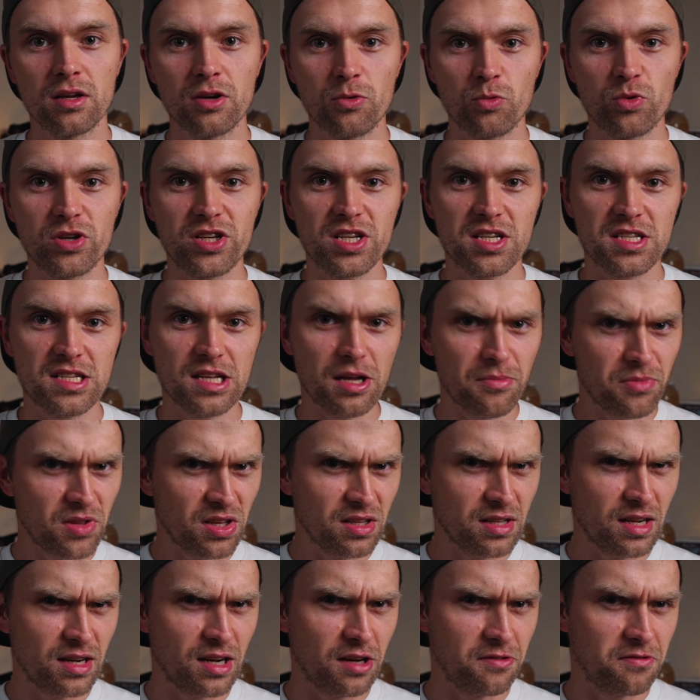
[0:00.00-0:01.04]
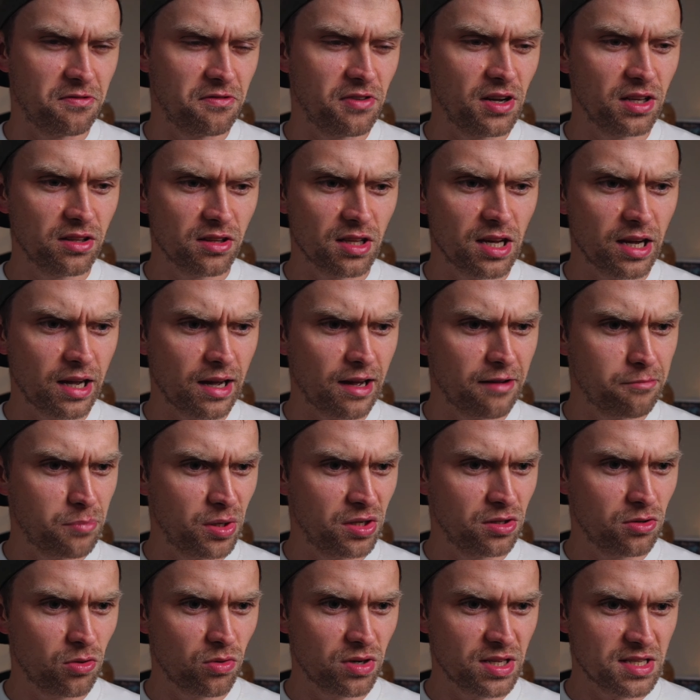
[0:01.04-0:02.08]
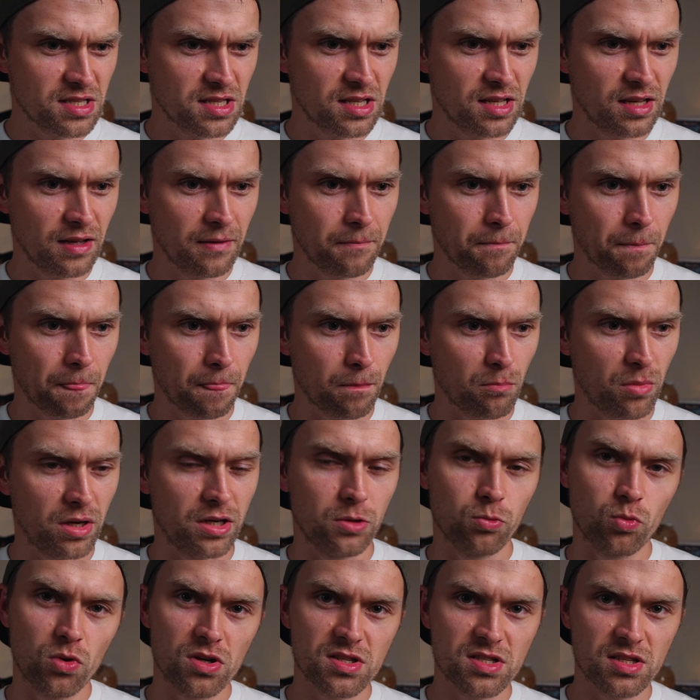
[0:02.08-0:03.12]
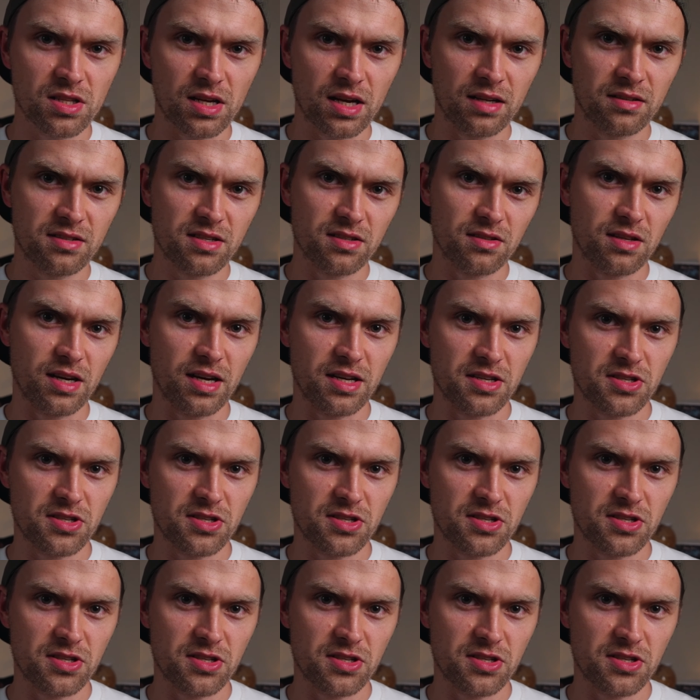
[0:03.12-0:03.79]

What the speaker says: which is something that I felt like I've been noticing, but it wasn't until I